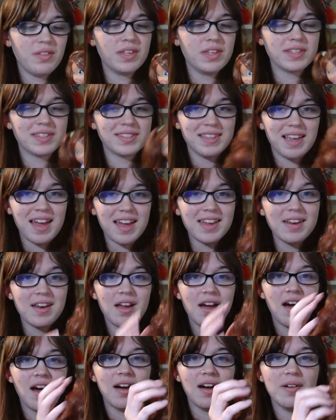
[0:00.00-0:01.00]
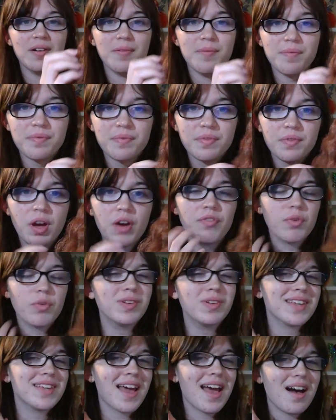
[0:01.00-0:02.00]
this set um, of the
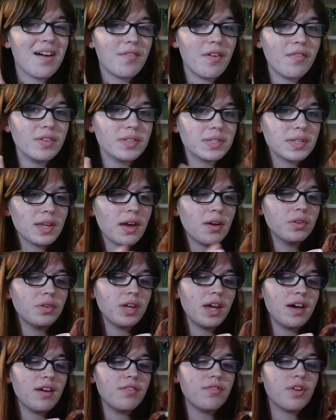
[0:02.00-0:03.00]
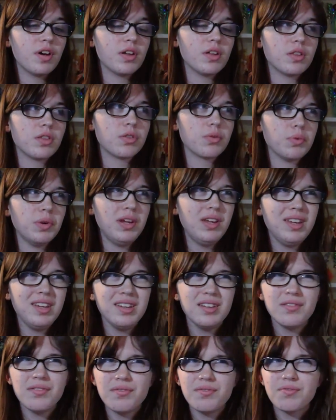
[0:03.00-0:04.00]
ones I have. Obviously, I only have uh, three,
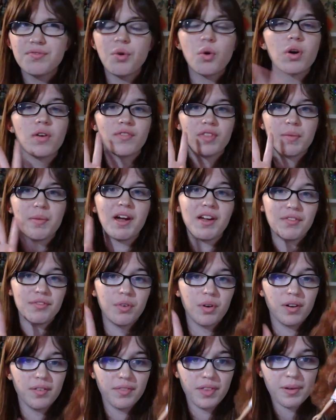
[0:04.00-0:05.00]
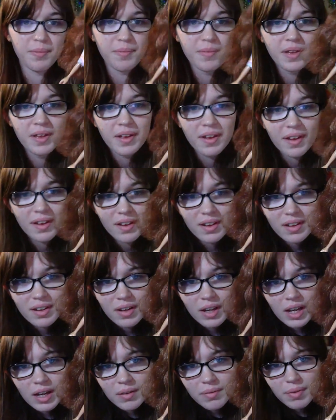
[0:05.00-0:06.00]
four of them. I have four of them.
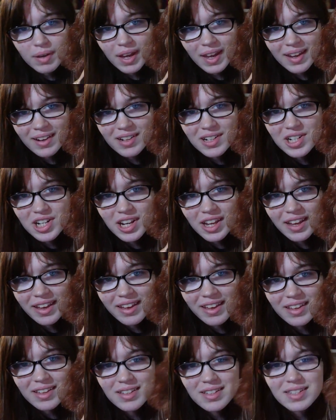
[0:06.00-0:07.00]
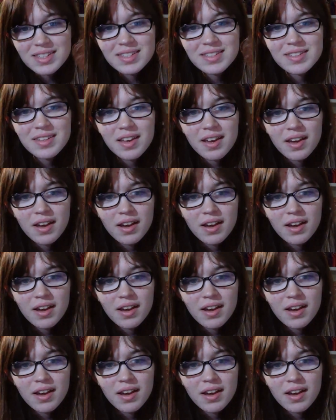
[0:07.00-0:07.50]
But yeah, here she is.